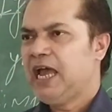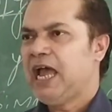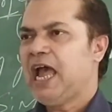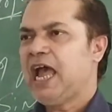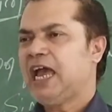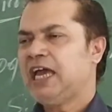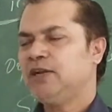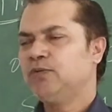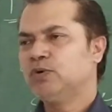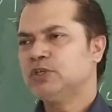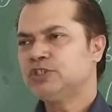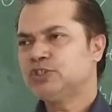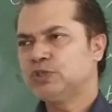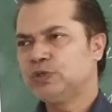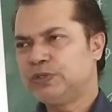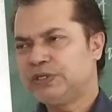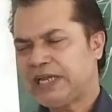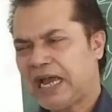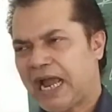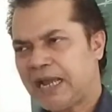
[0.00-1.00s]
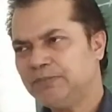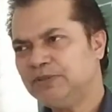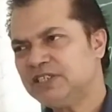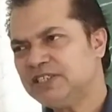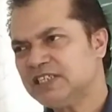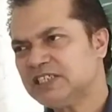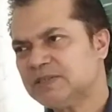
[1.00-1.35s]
And once you type in